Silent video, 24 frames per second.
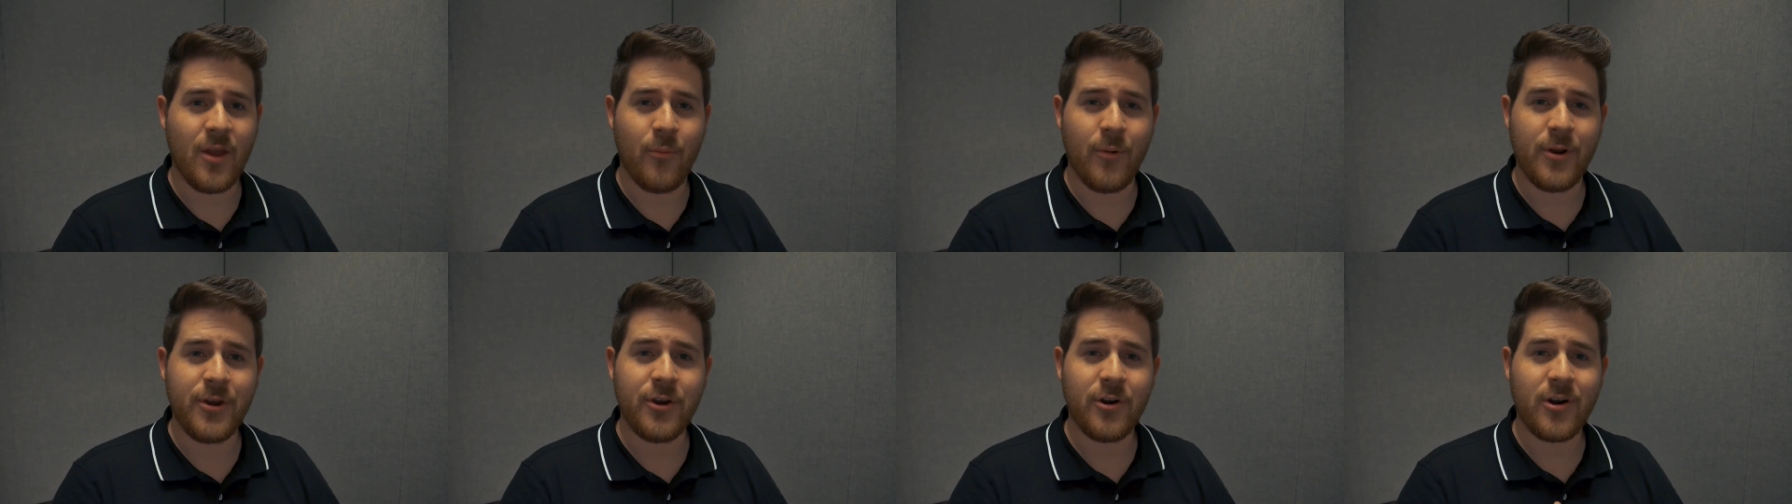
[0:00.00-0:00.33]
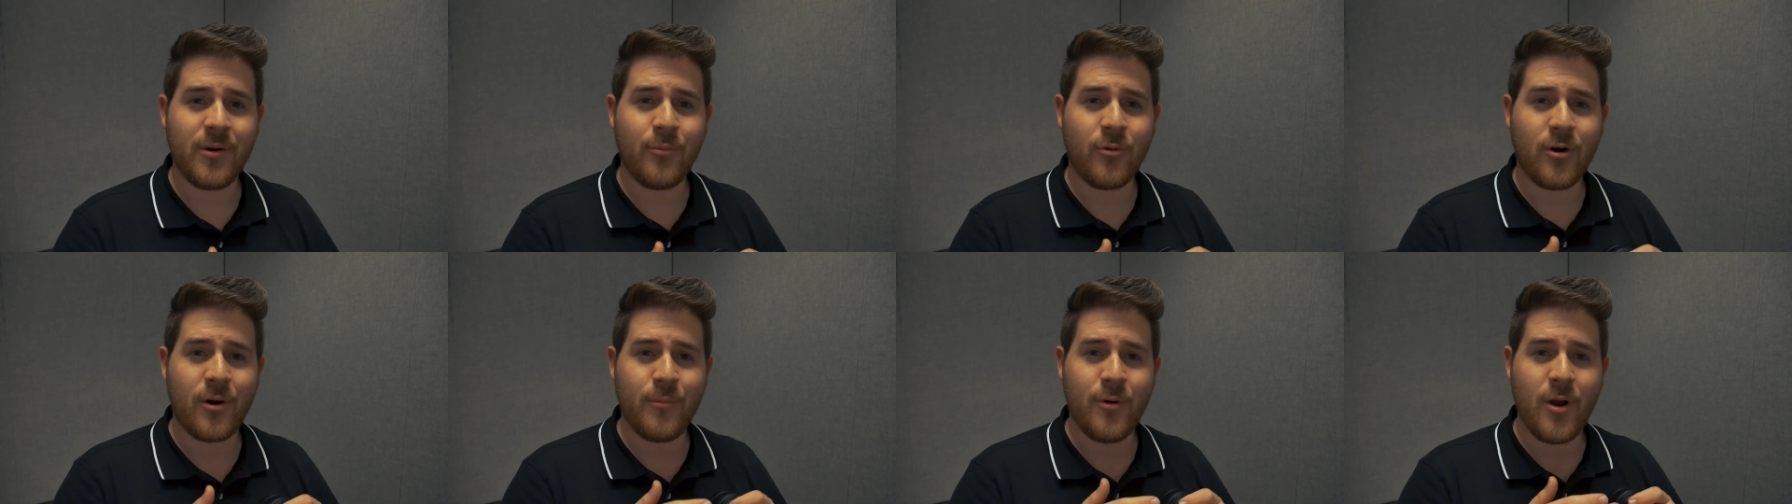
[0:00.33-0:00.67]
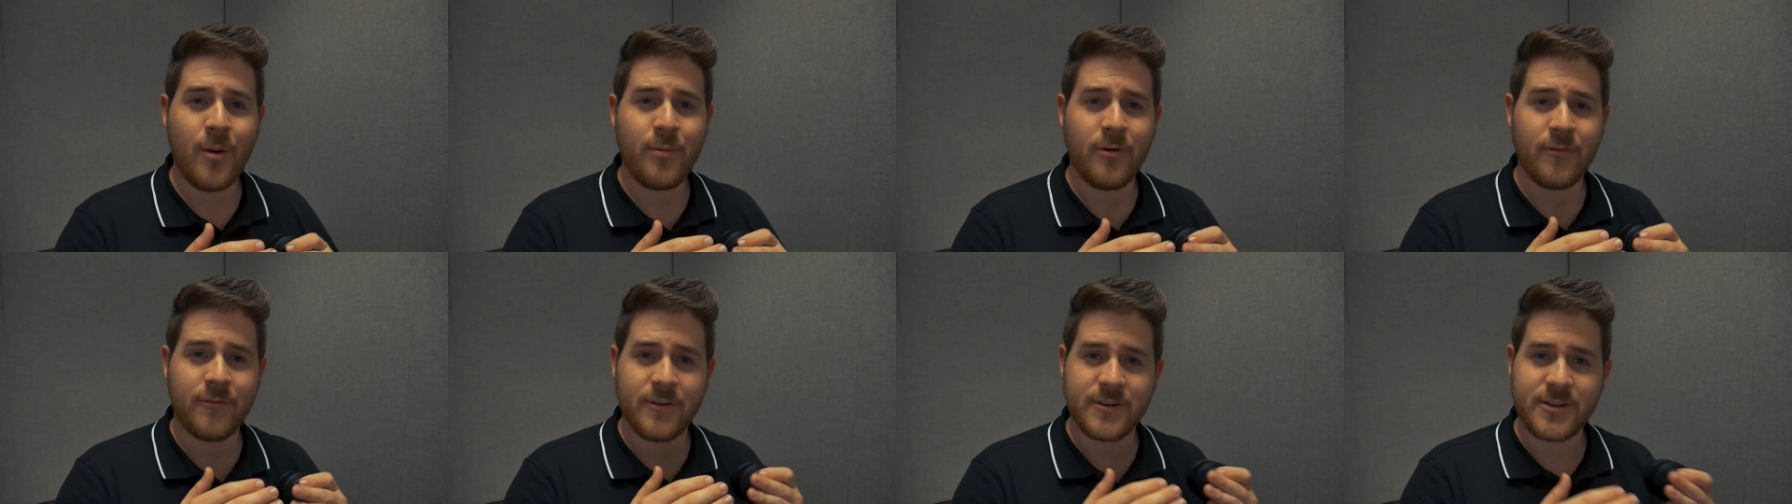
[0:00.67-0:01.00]
And when you're a more
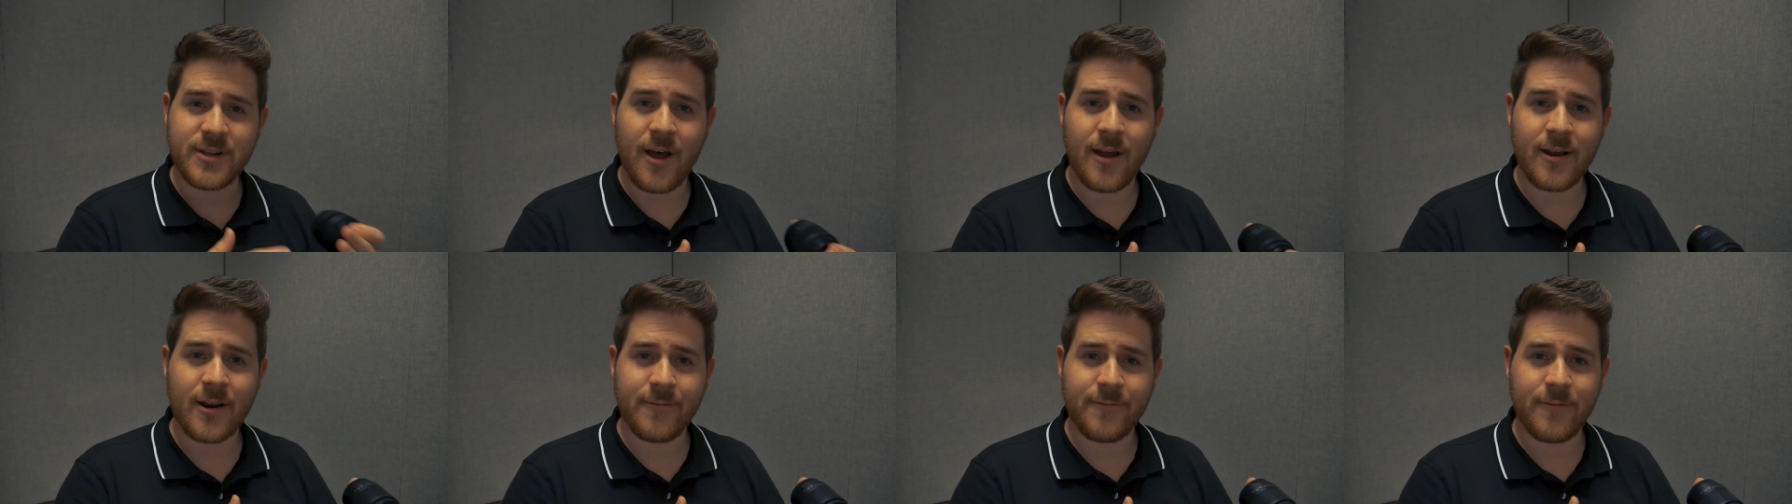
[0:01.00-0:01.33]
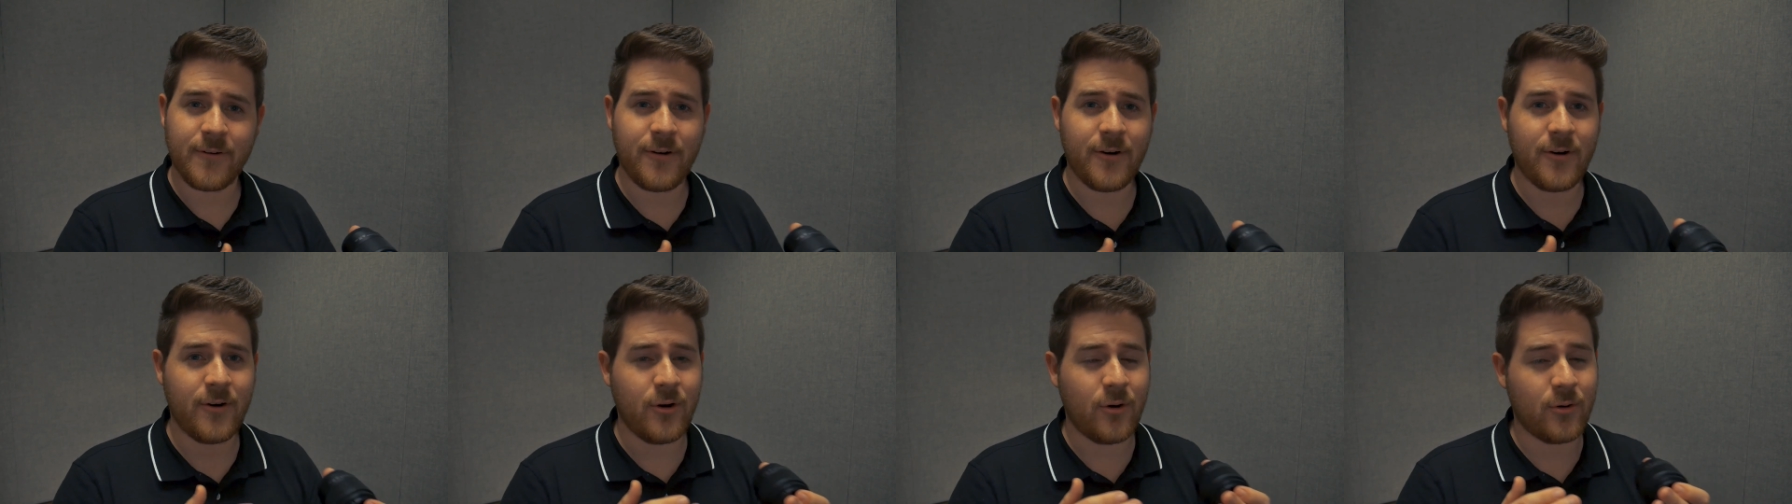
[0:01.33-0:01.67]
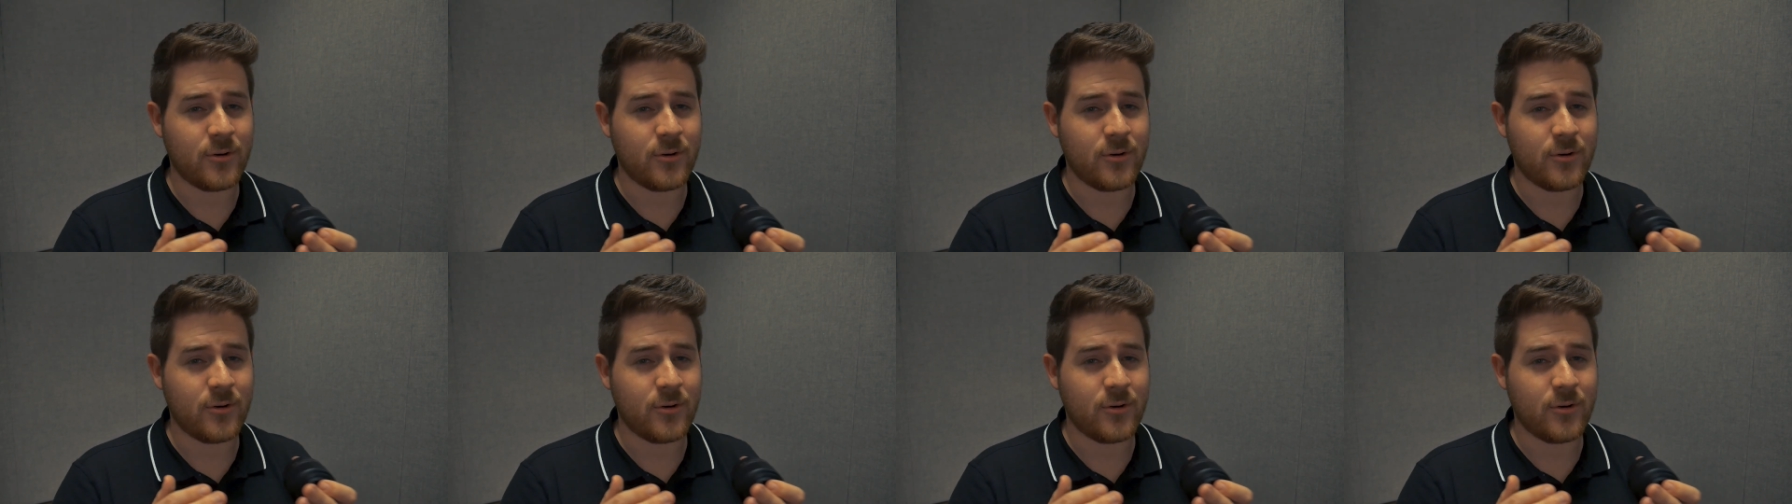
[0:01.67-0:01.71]
mobile photographer